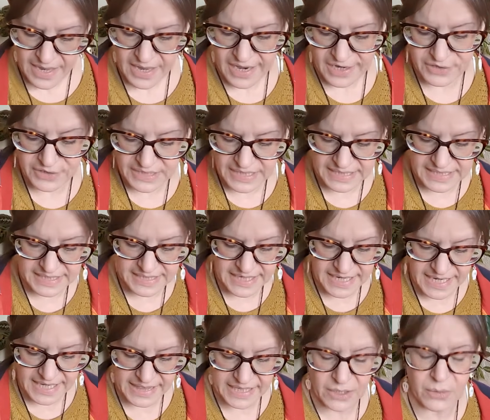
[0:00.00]
I just had to
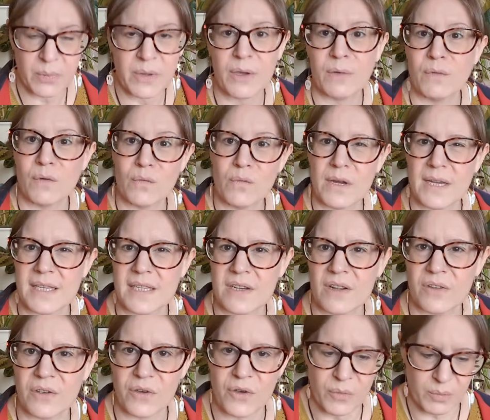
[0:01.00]
take a little bit of a risk
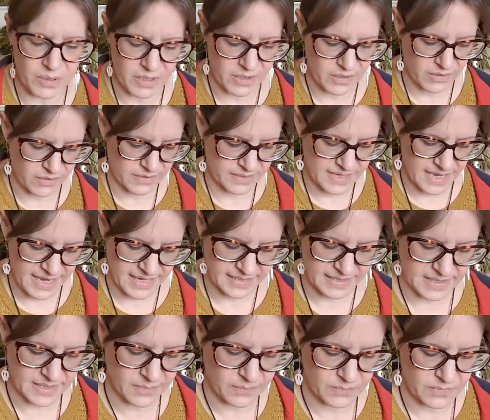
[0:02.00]
on a couple of those
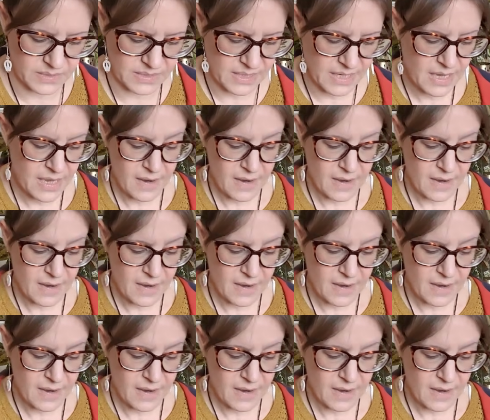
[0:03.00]
items,